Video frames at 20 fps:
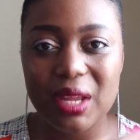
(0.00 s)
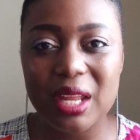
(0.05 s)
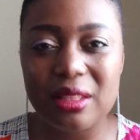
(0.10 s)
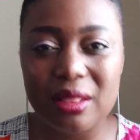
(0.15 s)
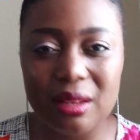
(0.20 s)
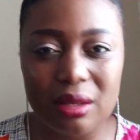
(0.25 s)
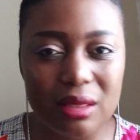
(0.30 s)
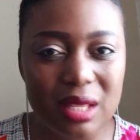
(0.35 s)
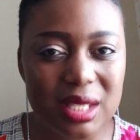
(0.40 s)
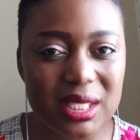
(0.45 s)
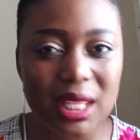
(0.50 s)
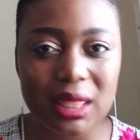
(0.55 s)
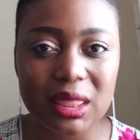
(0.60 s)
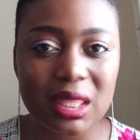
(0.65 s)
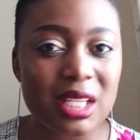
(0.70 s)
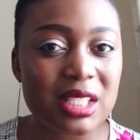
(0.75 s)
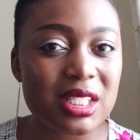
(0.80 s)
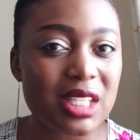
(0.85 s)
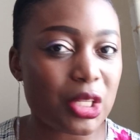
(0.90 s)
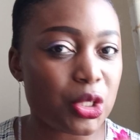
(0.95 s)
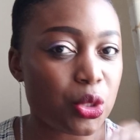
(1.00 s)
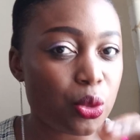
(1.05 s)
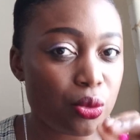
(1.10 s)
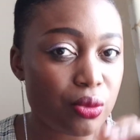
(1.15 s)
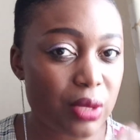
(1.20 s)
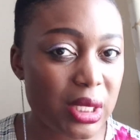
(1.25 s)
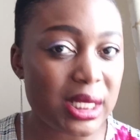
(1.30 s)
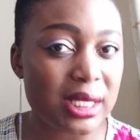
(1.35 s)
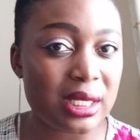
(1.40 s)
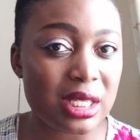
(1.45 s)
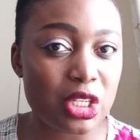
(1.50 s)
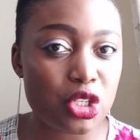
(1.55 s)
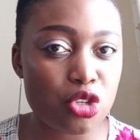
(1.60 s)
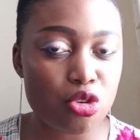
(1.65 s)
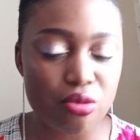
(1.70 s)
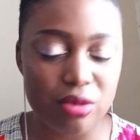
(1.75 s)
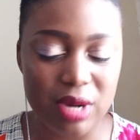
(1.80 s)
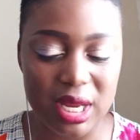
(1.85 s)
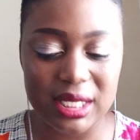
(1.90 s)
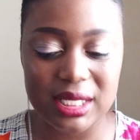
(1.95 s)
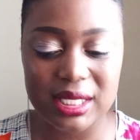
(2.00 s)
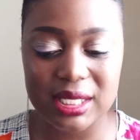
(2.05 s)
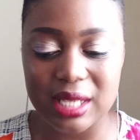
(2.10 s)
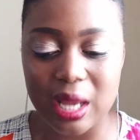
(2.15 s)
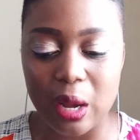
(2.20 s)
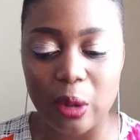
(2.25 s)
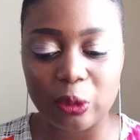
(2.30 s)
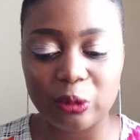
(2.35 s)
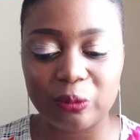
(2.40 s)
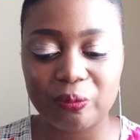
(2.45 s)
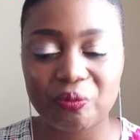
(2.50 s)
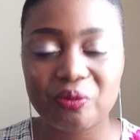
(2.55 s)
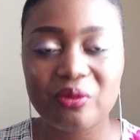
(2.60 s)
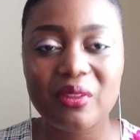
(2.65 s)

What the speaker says: and these are things that you really need to write down.